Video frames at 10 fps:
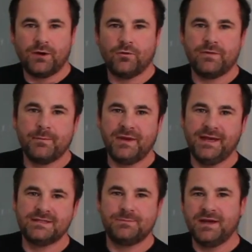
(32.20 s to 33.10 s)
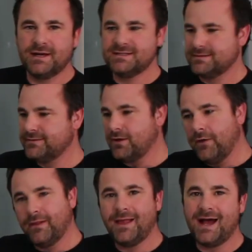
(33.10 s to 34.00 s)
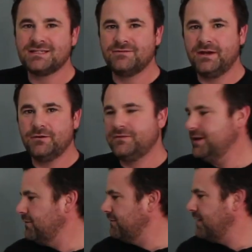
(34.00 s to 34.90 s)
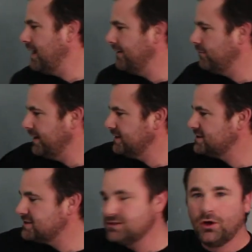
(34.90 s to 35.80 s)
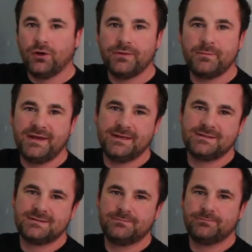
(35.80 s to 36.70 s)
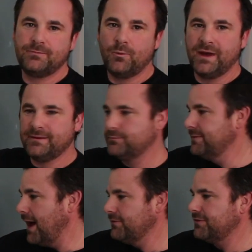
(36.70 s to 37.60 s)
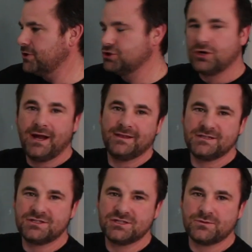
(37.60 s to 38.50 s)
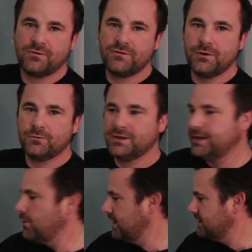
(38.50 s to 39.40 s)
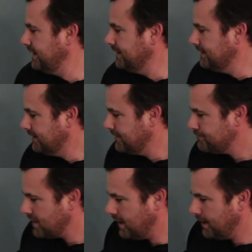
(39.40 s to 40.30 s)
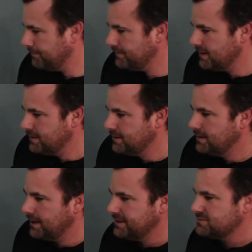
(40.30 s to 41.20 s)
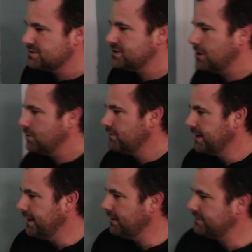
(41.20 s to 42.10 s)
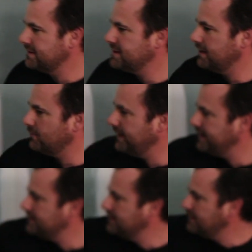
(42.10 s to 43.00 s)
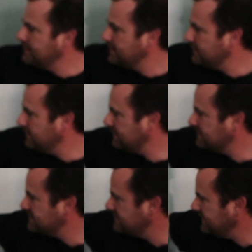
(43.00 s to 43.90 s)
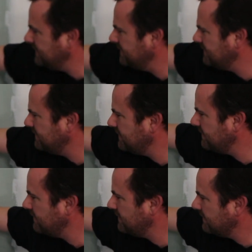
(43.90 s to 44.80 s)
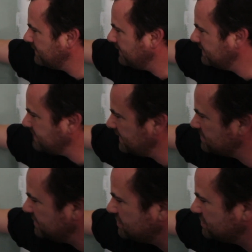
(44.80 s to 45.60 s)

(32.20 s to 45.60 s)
run over the beads because on the last video, video five, we installed the beads, but we now that they're dry, let's just review it really quickly. Um, I guess we'll start over here at the tearaway. You can see it's actually